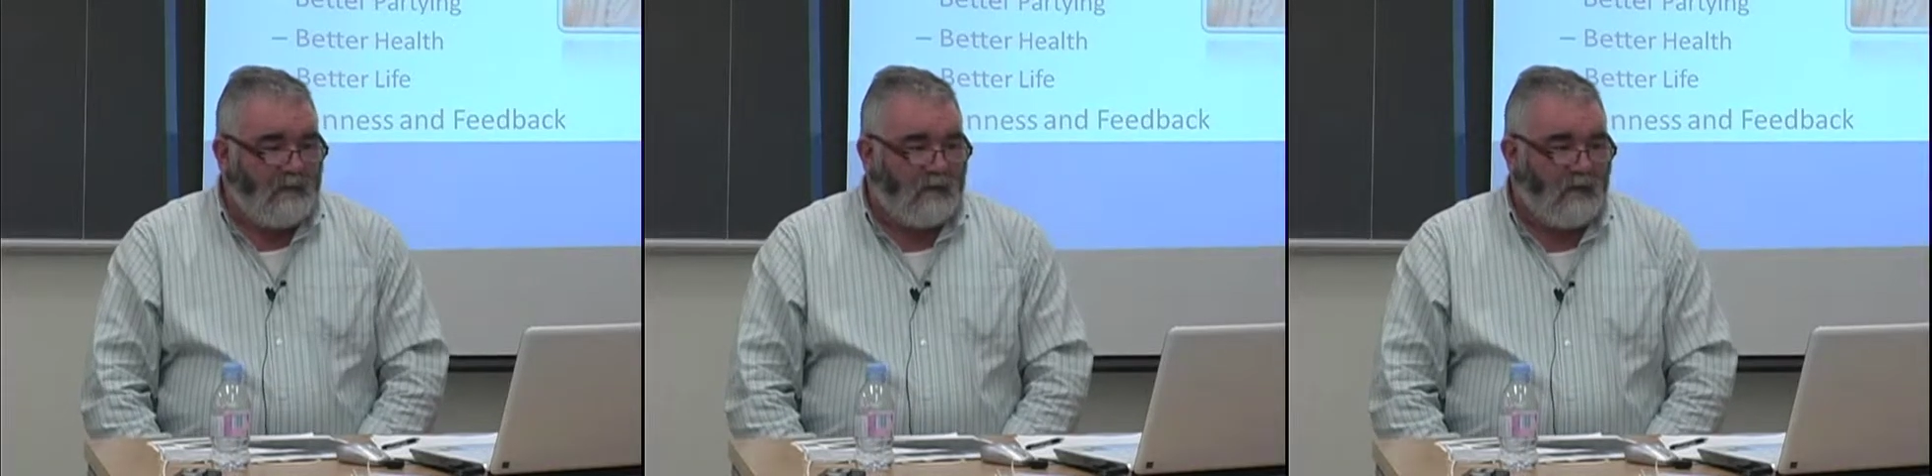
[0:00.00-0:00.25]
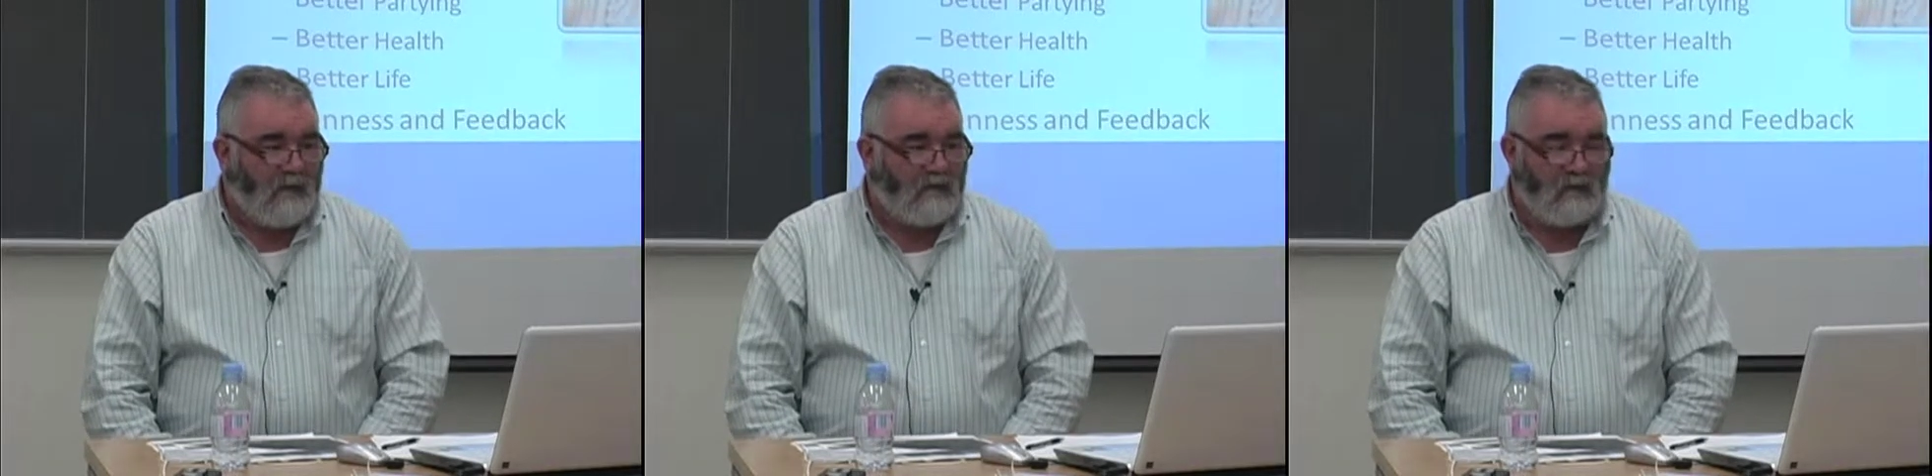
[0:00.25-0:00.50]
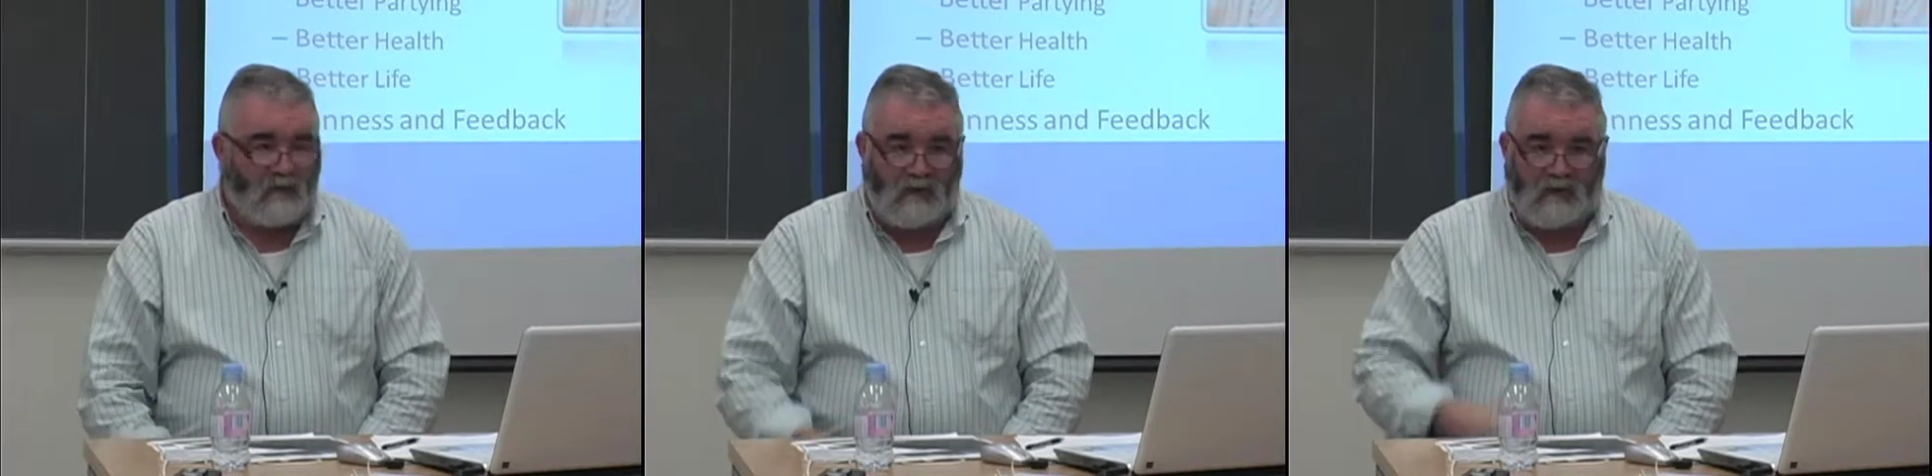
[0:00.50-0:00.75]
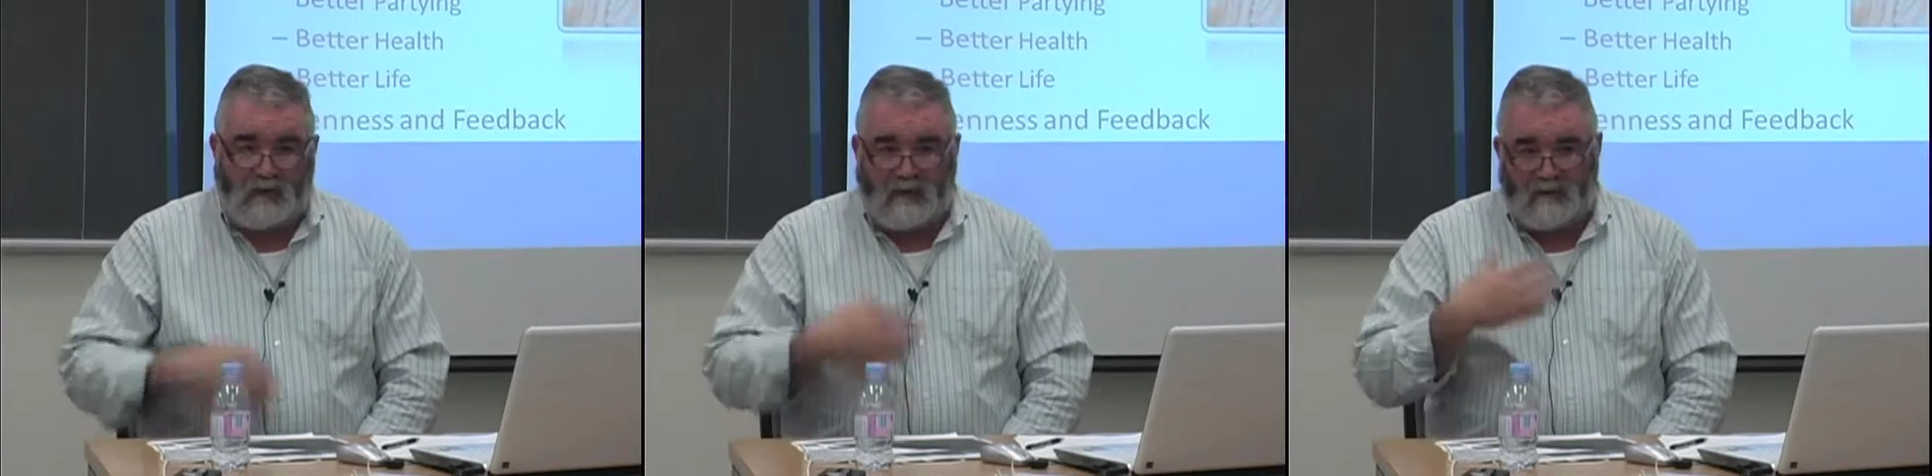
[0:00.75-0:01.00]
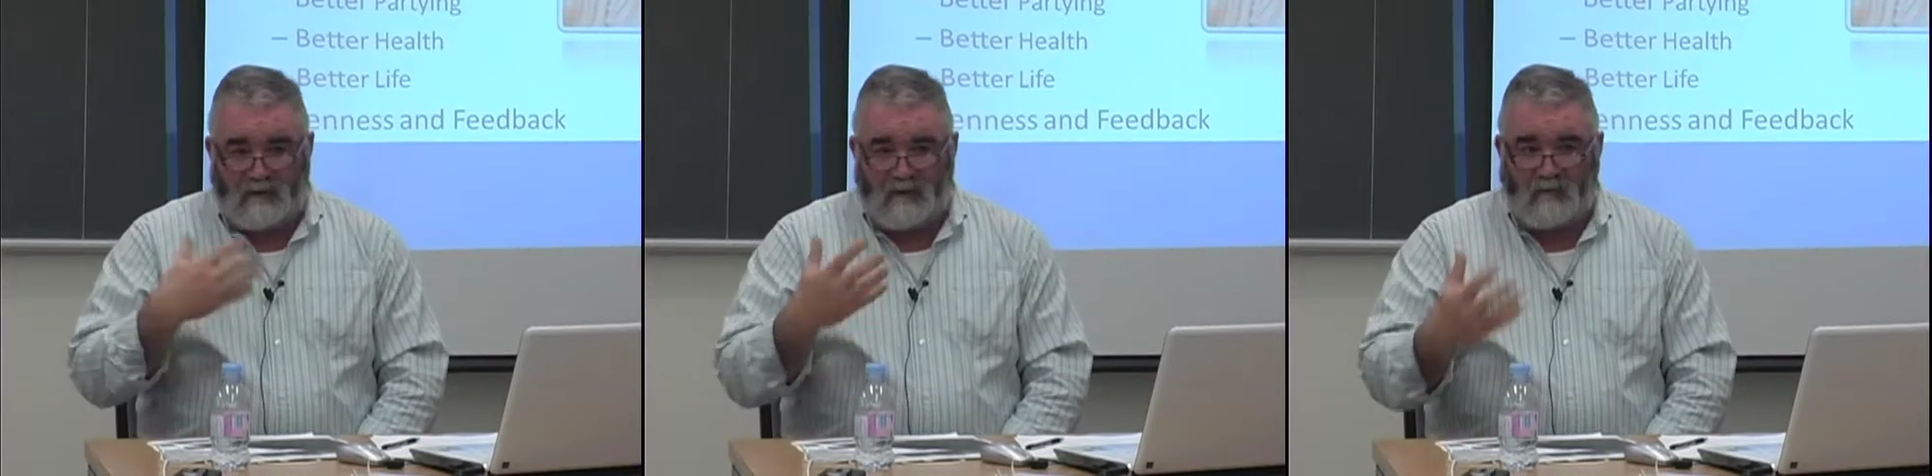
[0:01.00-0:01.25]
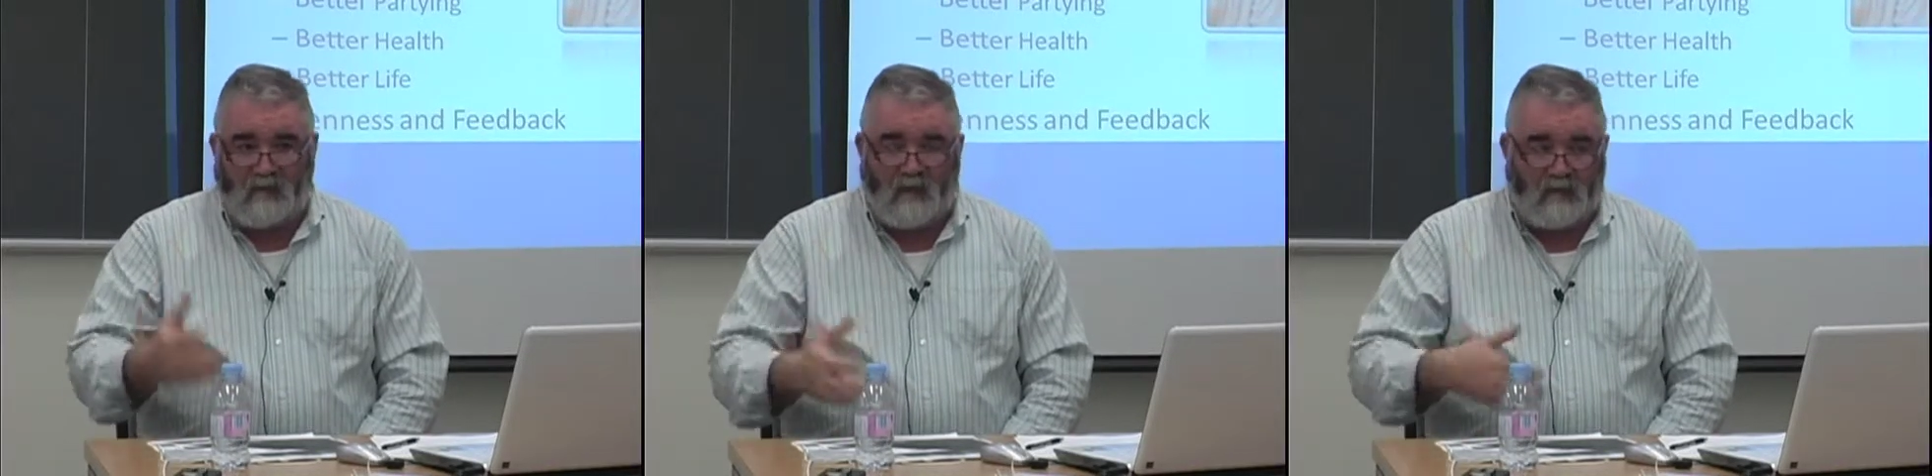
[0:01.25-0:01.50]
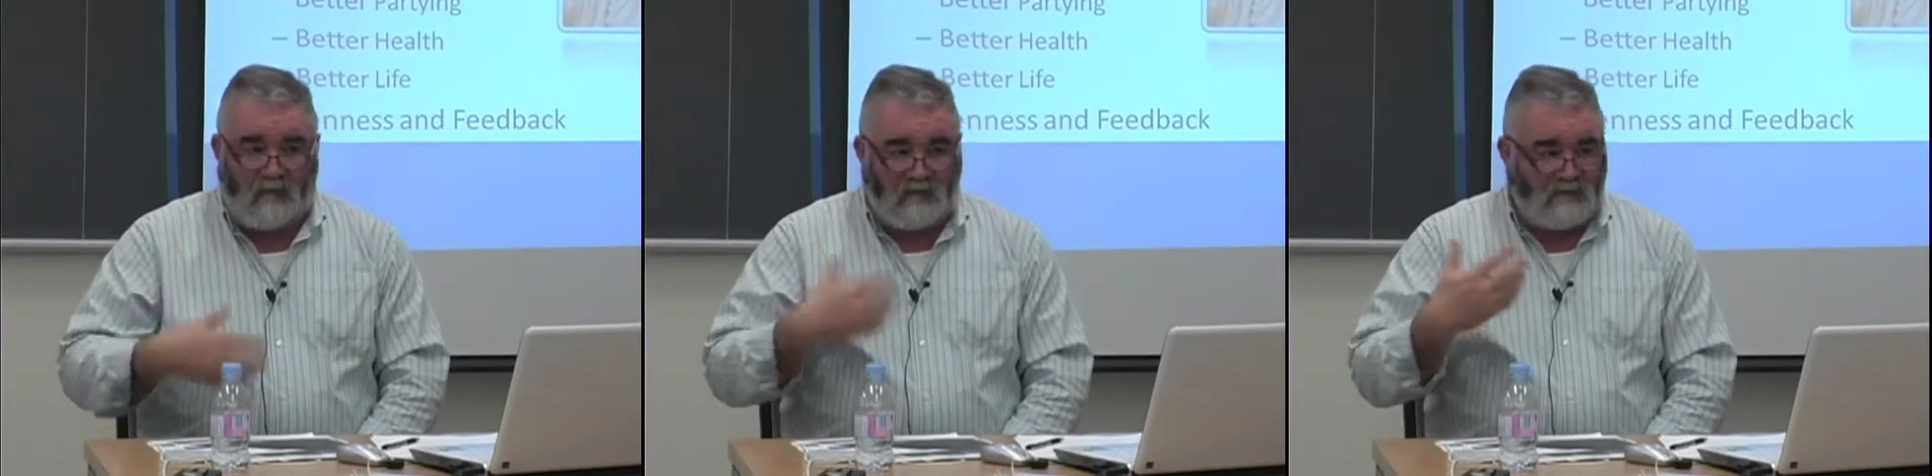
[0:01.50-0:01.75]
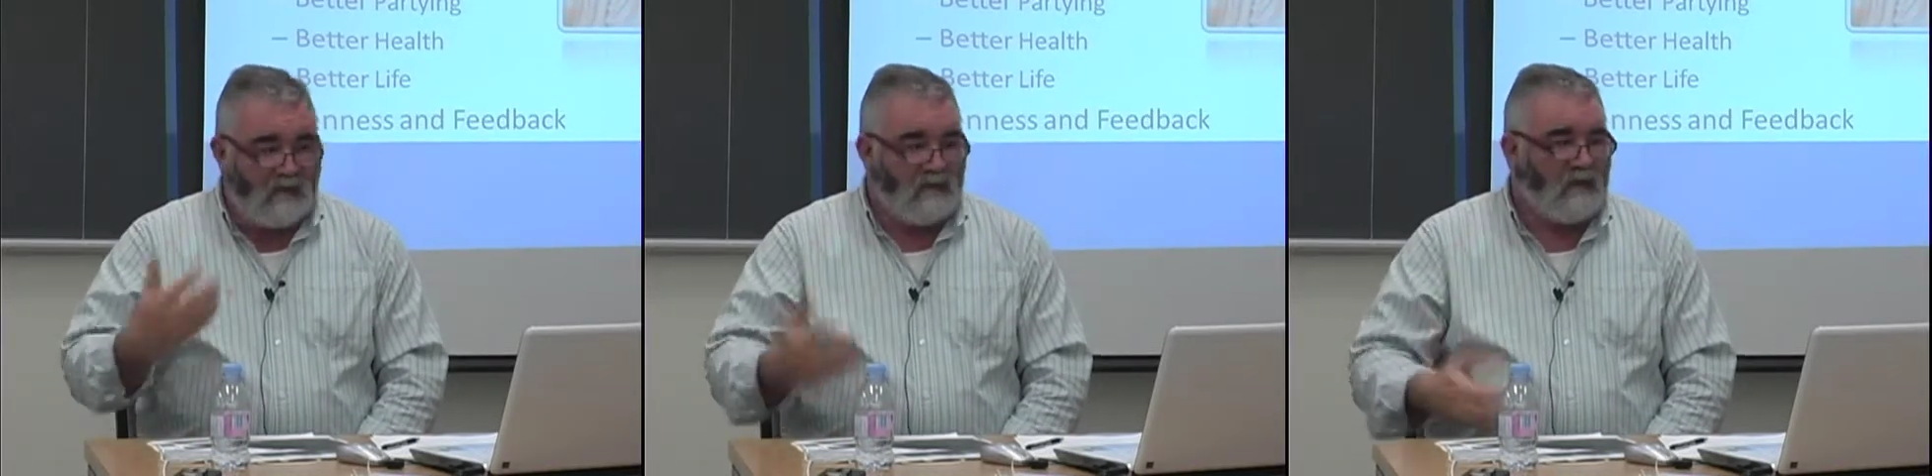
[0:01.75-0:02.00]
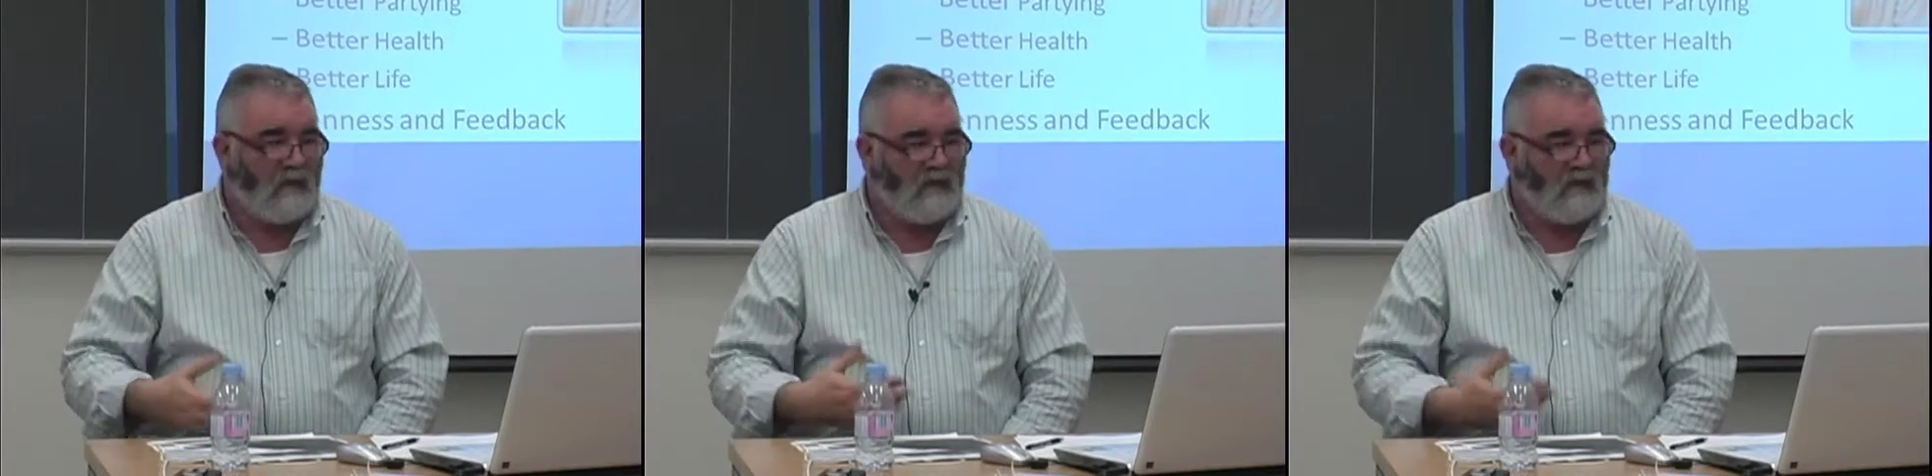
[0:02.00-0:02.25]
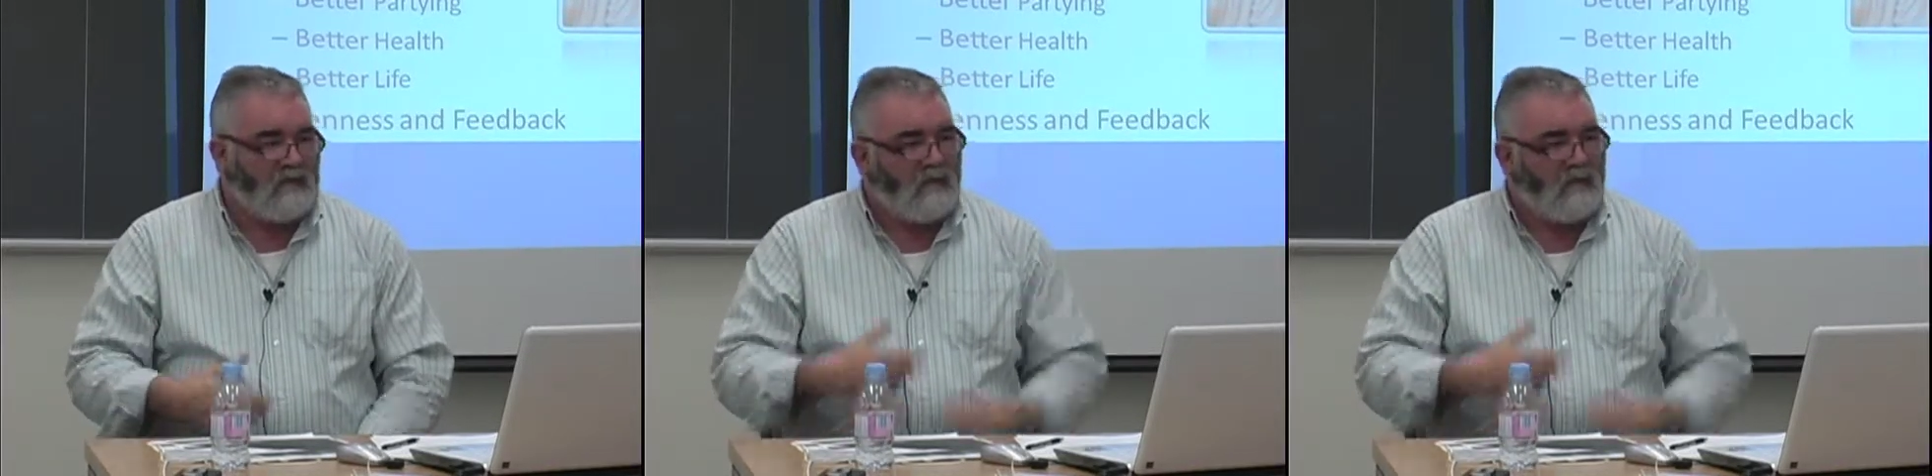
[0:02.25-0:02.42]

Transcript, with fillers: Uh, so we're looking at dealing with all of those other areas.